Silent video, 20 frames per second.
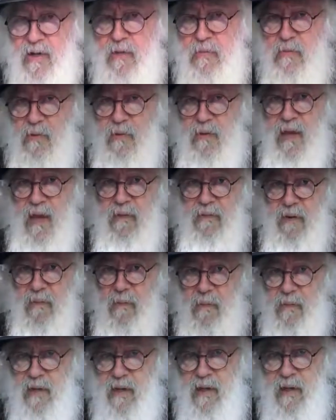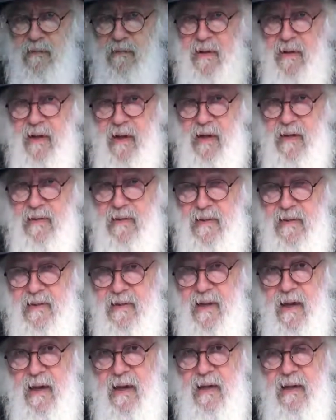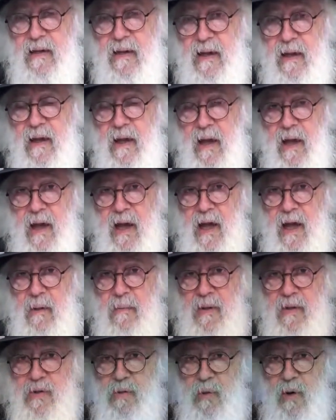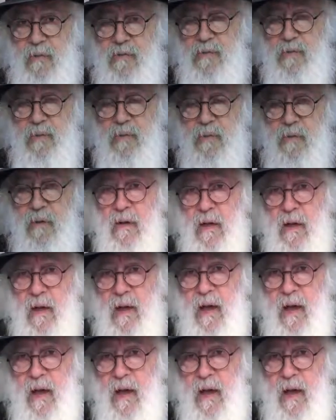Hashem, today everybody live in Eretz Israel. How much we have to